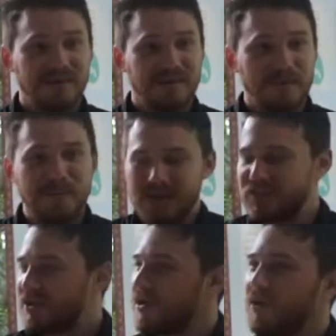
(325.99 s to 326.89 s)
to or
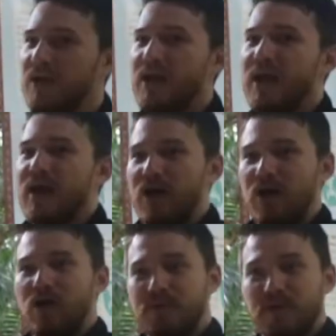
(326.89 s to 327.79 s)
communicate
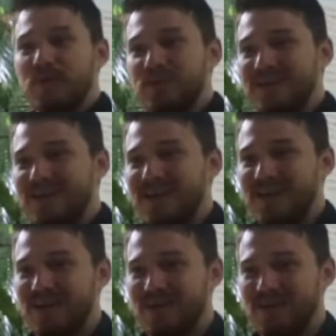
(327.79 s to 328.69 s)
can't speak
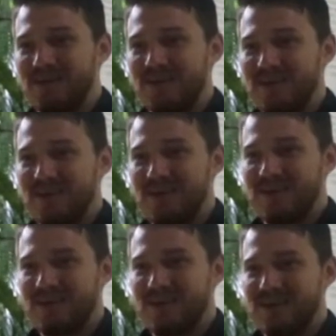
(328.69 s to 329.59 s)
your language,
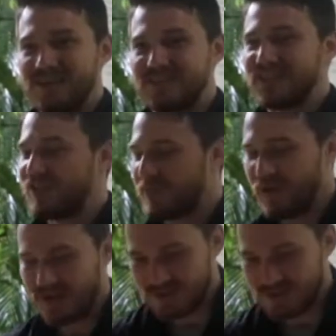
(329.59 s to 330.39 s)
your tour guide